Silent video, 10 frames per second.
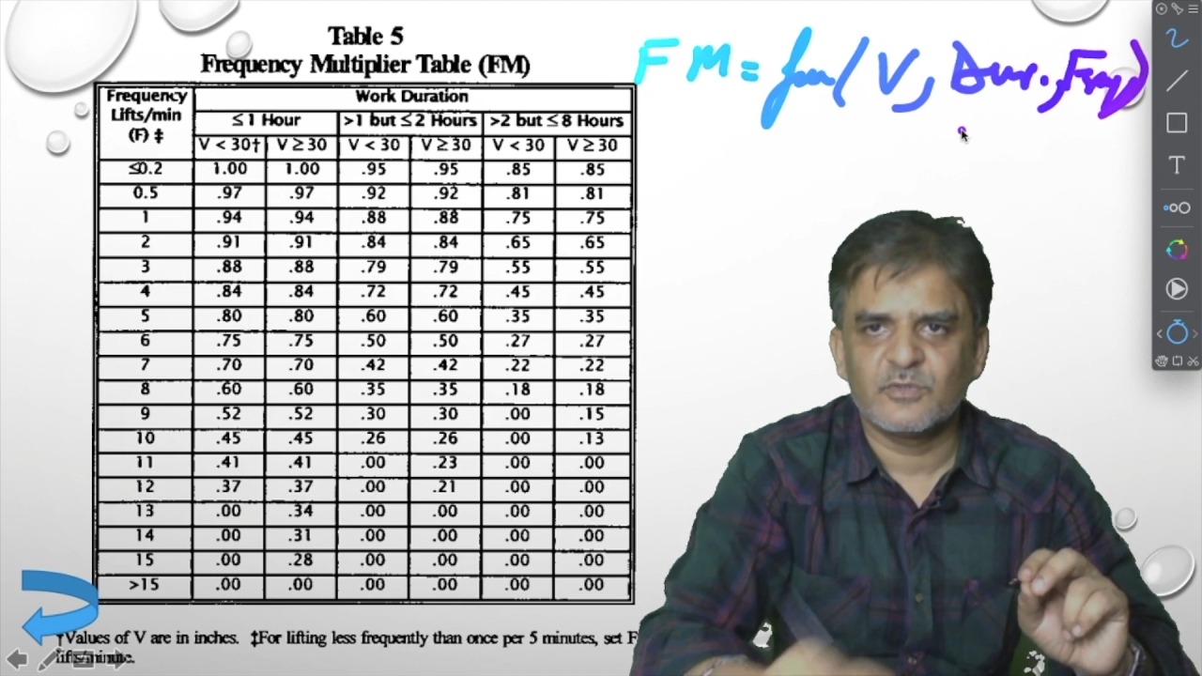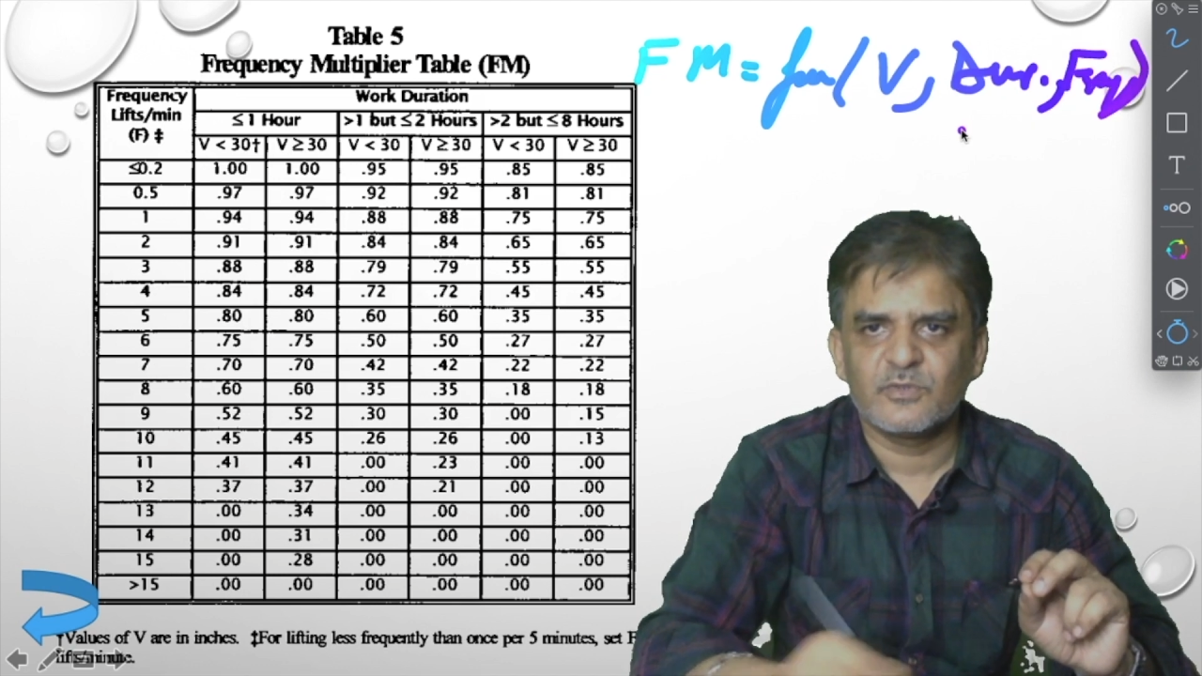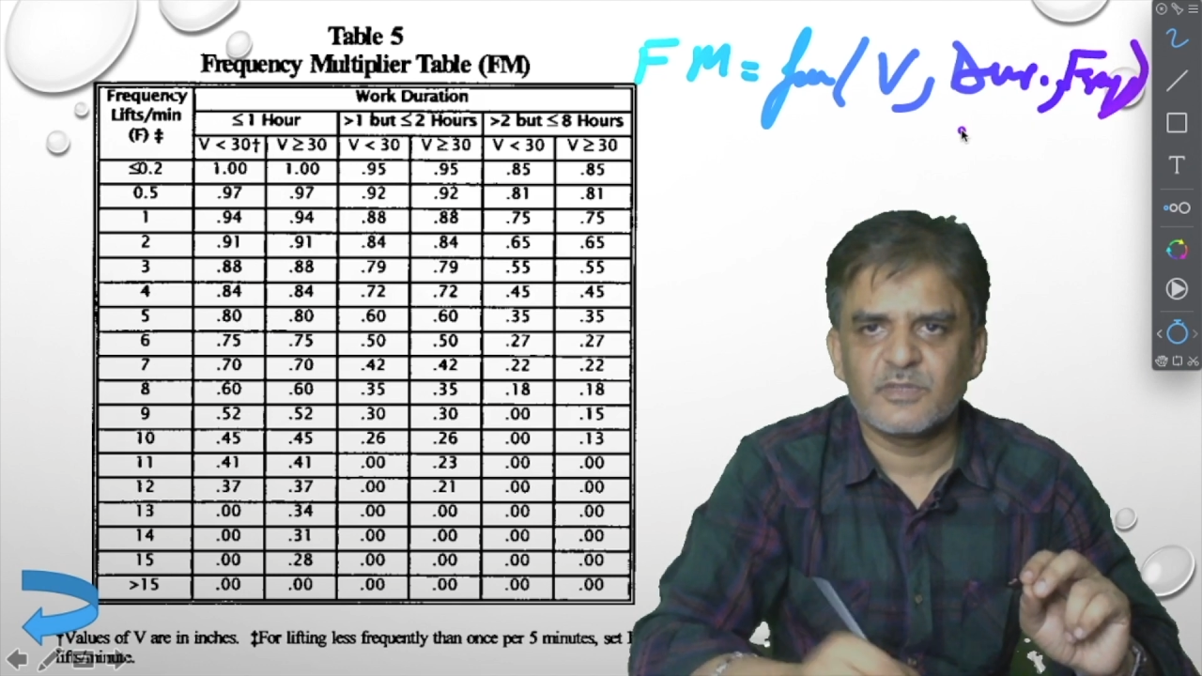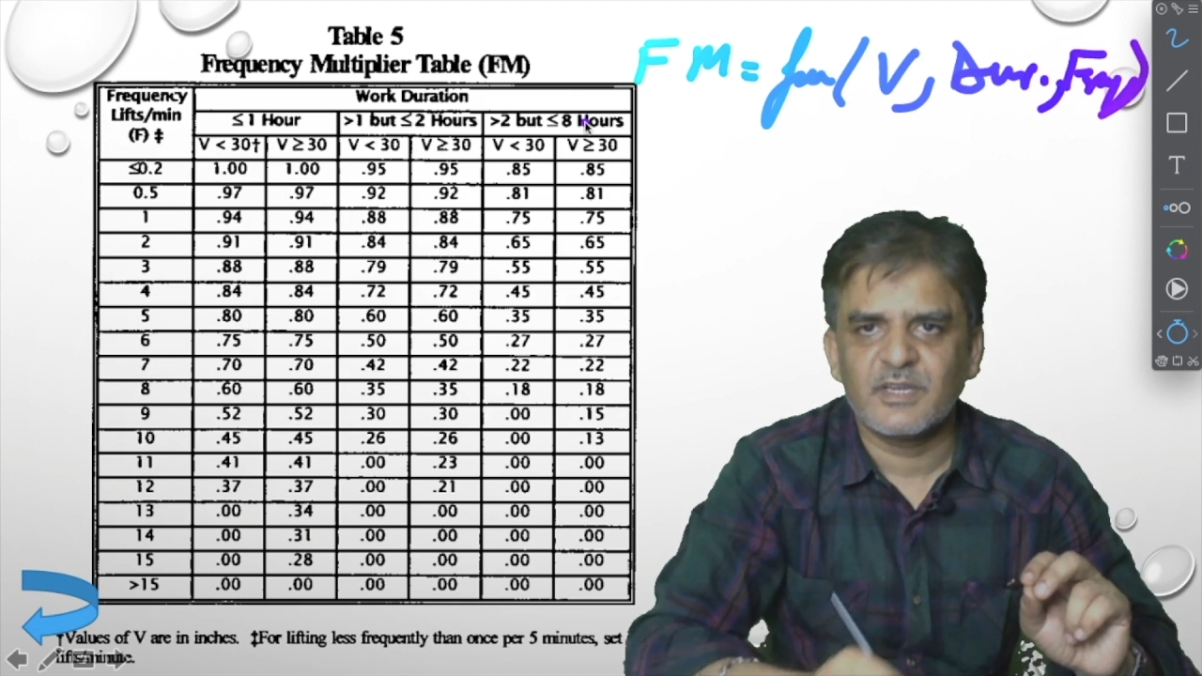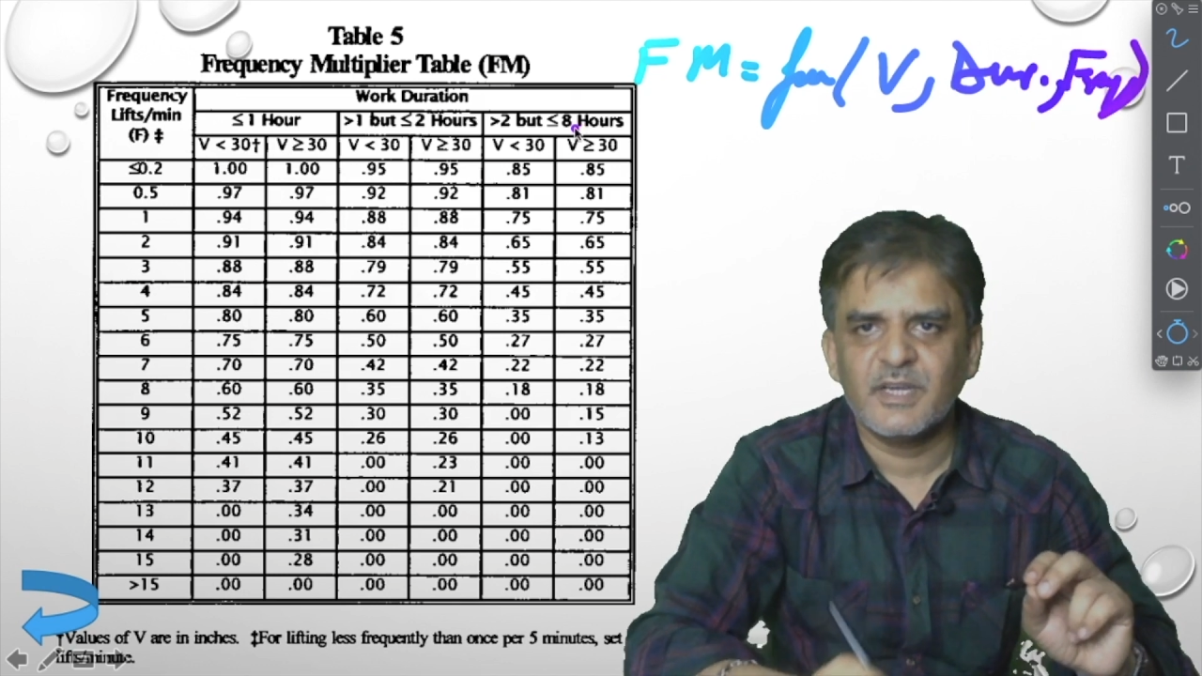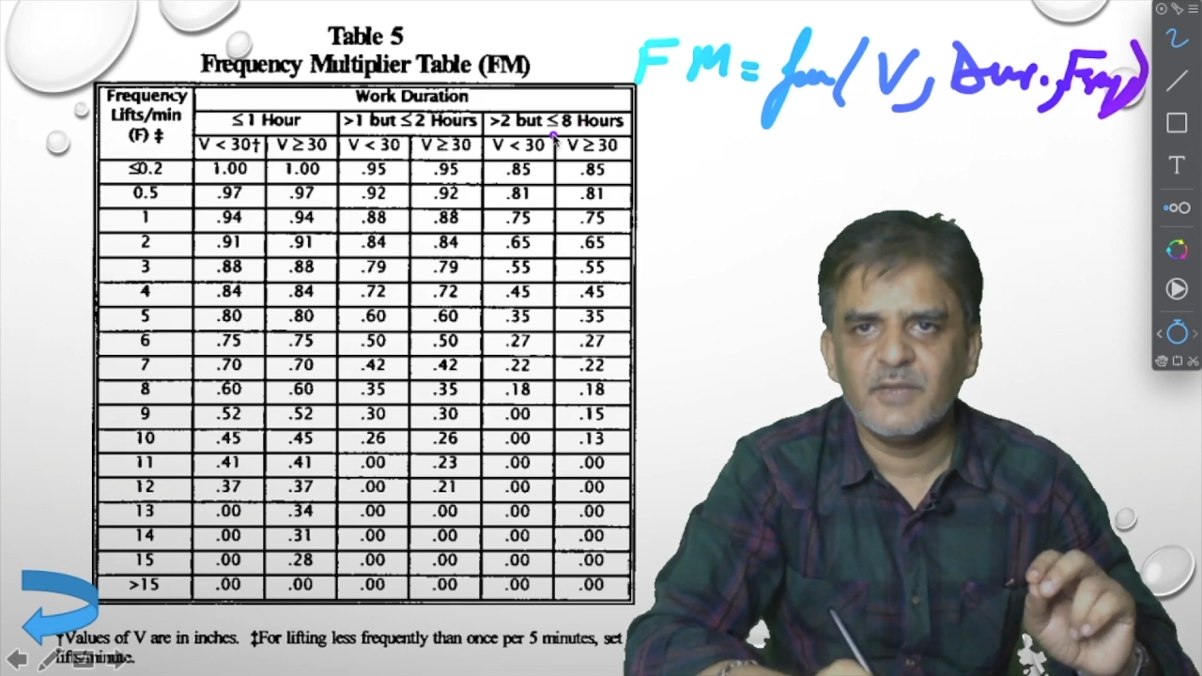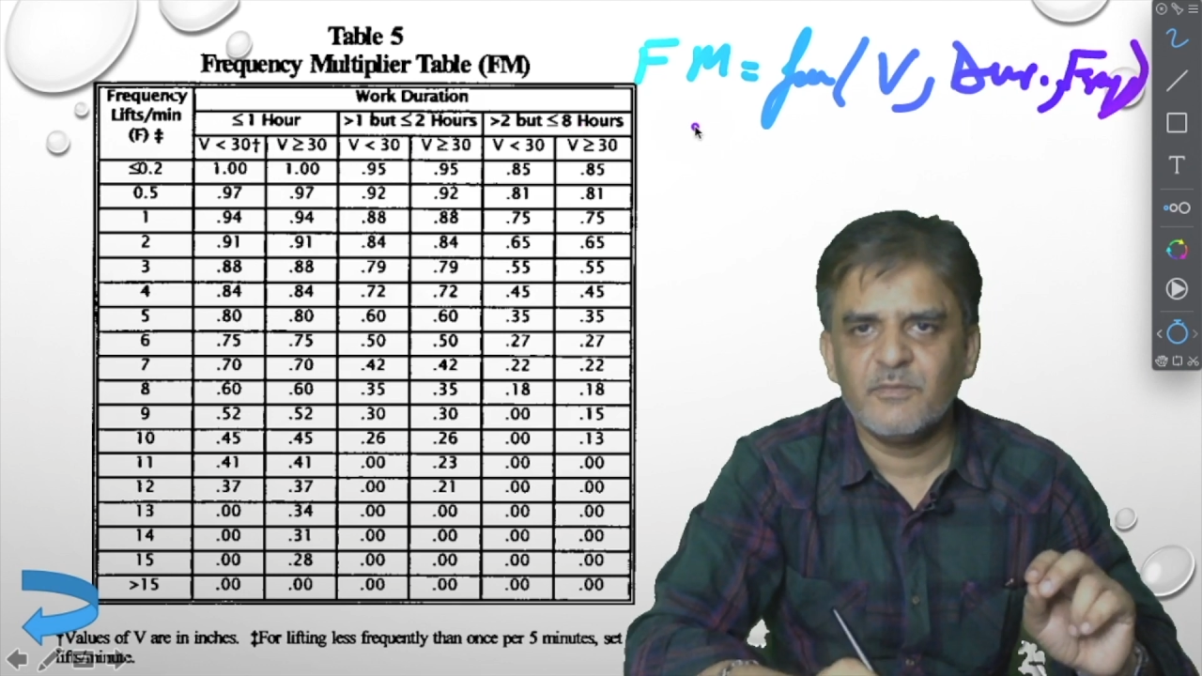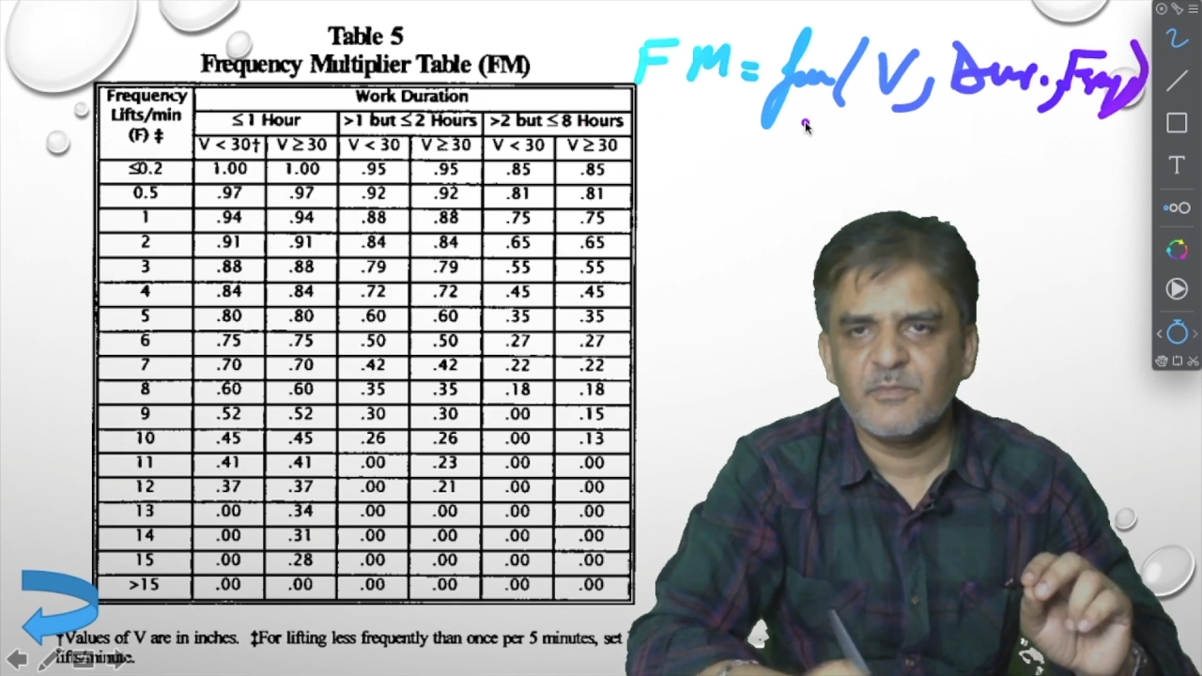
So three